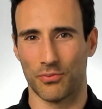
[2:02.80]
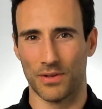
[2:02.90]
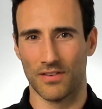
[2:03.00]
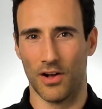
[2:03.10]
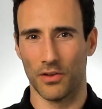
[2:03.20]

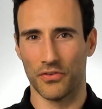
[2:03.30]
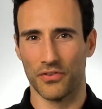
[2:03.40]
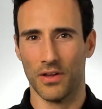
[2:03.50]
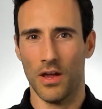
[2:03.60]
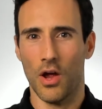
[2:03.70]
results.
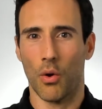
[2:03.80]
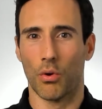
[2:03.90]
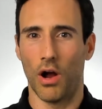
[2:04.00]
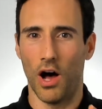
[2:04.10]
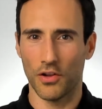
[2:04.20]

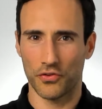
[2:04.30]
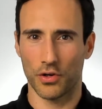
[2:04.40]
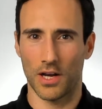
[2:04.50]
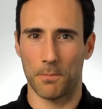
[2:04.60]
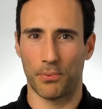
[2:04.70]
We're also
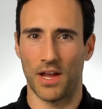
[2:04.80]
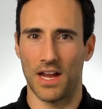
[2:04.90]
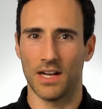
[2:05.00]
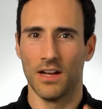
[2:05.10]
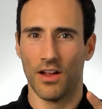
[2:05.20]
going to
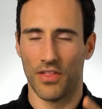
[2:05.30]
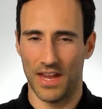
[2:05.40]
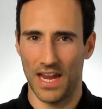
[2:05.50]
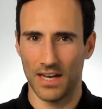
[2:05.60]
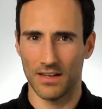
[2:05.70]
play the
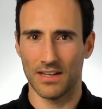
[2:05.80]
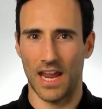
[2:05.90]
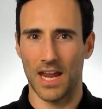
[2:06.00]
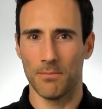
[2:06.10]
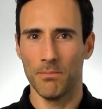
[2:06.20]
hidden
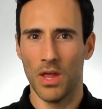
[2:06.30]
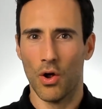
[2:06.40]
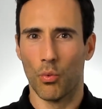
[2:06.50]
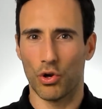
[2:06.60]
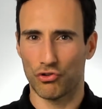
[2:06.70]
game,
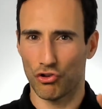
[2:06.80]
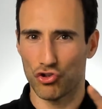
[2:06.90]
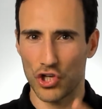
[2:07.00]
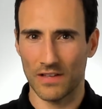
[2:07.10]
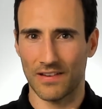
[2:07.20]
which is
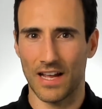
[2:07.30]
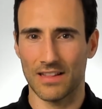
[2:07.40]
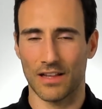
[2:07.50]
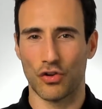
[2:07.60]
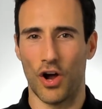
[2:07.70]
just like
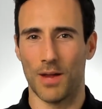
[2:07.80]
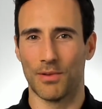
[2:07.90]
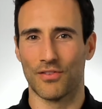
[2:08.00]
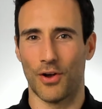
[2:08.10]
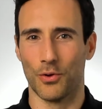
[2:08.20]
the time
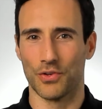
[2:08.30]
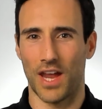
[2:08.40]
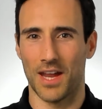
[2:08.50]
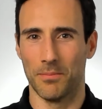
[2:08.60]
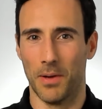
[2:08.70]
and zone
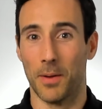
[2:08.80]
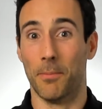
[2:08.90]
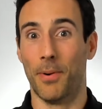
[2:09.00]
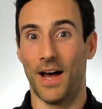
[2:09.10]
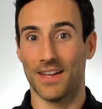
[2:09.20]
game,
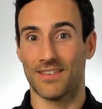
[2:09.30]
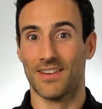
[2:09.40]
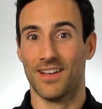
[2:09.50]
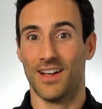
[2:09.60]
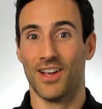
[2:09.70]
but
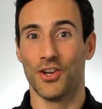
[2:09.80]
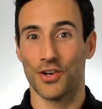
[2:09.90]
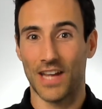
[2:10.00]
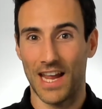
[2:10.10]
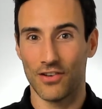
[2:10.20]
your
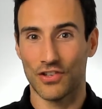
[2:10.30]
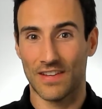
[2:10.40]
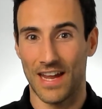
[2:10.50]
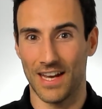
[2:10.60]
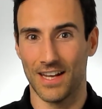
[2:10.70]
gauge is
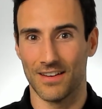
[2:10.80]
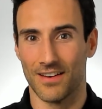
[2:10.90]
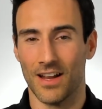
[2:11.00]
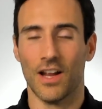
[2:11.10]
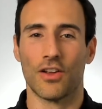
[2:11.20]
hidden.
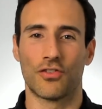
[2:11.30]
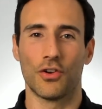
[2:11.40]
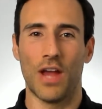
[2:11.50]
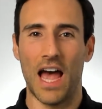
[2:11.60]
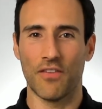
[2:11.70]
So
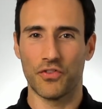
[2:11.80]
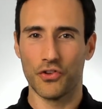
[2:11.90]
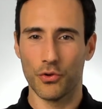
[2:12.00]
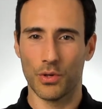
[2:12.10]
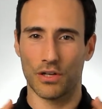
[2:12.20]
you have to
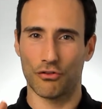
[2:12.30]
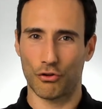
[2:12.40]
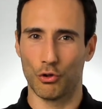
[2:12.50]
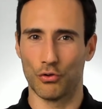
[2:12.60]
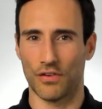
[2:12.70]
do it
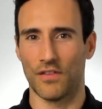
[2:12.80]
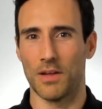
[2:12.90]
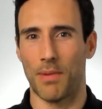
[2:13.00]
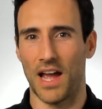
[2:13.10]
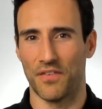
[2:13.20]
exclusively
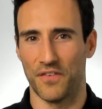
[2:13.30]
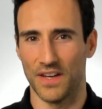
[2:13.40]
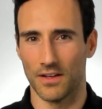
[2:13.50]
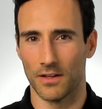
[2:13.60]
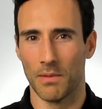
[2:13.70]
by
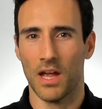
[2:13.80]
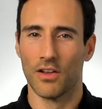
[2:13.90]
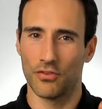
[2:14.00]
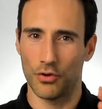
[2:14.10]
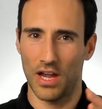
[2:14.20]
feel.
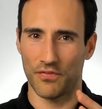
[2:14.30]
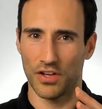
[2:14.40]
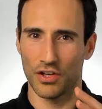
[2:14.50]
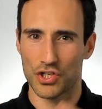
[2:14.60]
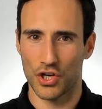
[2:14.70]
So you have
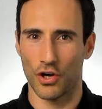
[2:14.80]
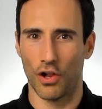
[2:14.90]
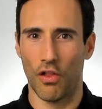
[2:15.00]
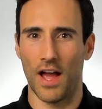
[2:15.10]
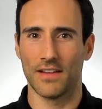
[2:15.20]
to
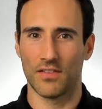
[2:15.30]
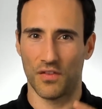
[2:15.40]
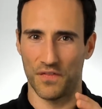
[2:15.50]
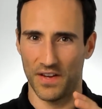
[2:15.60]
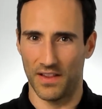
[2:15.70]
internalize the
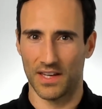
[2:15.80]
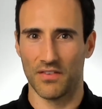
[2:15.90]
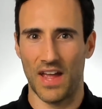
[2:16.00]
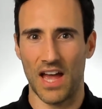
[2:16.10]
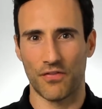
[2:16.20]
feeling of
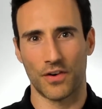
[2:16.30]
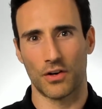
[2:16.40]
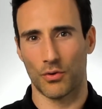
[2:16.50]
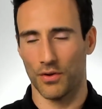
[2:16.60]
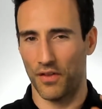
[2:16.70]
effort
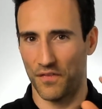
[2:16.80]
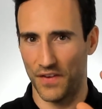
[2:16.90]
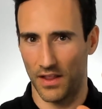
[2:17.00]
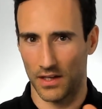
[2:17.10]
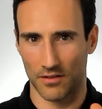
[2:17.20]
or the
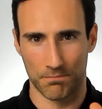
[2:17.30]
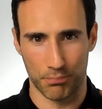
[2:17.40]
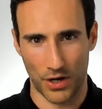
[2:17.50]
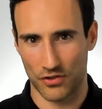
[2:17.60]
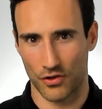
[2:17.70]
feeling of
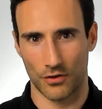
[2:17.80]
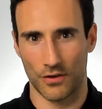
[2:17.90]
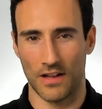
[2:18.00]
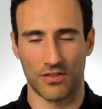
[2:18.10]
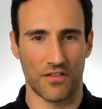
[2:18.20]
pressure
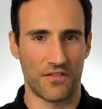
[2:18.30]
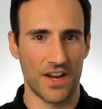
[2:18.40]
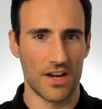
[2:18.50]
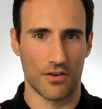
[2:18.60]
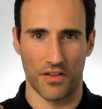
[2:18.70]
underneath the
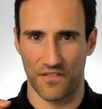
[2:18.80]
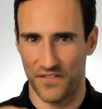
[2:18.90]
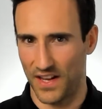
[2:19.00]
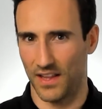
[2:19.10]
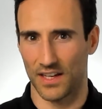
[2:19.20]
feet or the
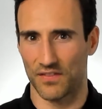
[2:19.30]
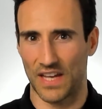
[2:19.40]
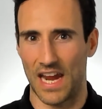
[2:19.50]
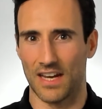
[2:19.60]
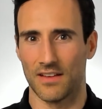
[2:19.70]
feeling of
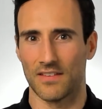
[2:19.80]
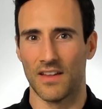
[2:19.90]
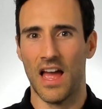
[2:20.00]
cadence